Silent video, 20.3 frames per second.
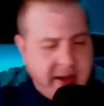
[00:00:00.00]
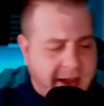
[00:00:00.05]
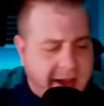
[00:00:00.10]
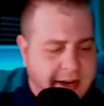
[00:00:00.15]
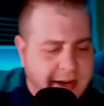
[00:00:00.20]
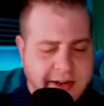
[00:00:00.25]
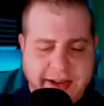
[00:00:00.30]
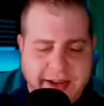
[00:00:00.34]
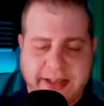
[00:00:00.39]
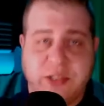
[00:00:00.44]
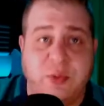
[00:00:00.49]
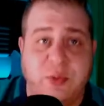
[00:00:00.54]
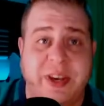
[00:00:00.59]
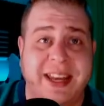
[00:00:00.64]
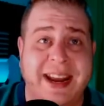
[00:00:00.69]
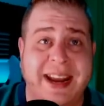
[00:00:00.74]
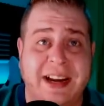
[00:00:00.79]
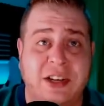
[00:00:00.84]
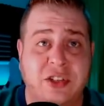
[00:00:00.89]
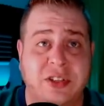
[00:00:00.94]
And you guys, we
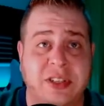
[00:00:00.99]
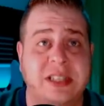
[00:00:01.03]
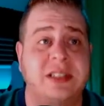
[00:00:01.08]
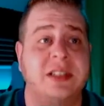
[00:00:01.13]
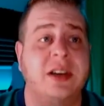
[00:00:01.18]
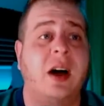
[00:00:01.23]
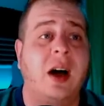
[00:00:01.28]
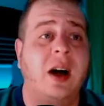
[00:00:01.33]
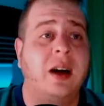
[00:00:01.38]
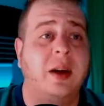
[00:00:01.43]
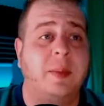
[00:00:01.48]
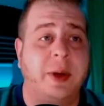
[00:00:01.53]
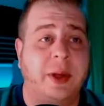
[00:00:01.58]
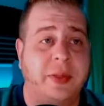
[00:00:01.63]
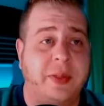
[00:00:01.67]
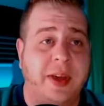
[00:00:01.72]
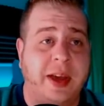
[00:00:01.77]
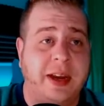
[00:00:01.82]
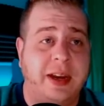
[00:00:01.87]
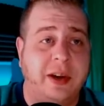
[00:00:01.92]
can actually talk
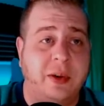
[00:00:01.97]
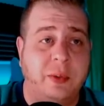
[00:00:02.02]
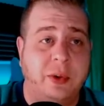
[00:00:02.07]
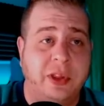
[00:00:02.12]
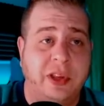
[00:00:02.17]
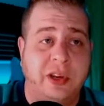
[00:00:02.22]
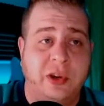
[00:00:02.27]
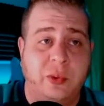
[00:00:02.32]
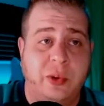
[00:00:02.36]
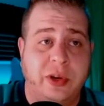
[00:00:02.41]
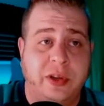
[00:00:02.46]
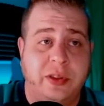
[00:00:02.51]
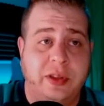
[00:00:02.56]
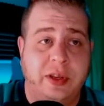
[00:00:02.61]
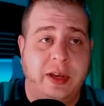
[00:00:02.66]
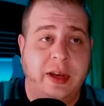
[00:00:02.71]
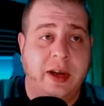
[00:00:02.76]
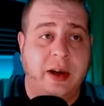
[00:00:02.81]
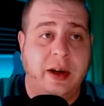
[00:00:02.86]
about that here really quickly.